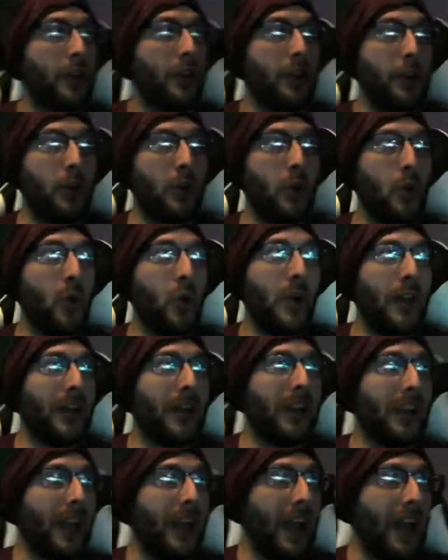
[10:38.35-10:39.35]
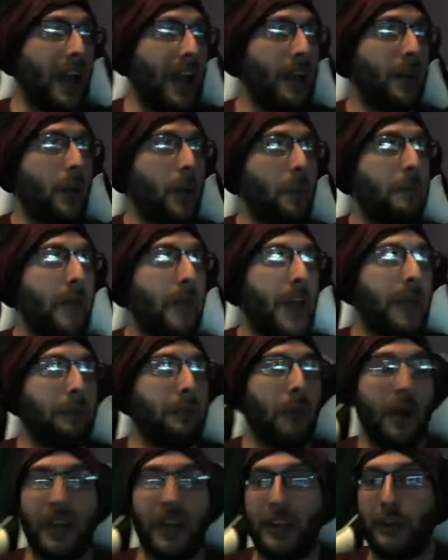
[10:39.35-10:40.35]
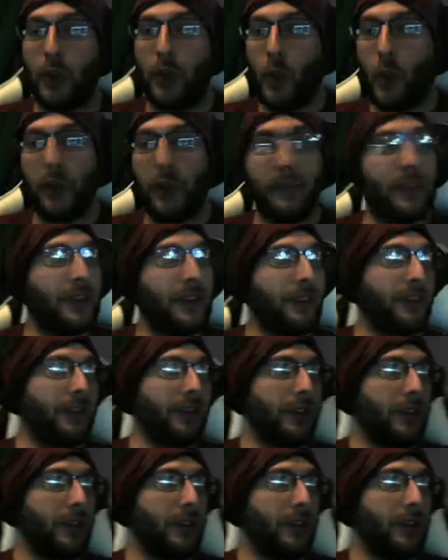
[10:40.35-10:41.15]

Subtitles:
You can make money doing this.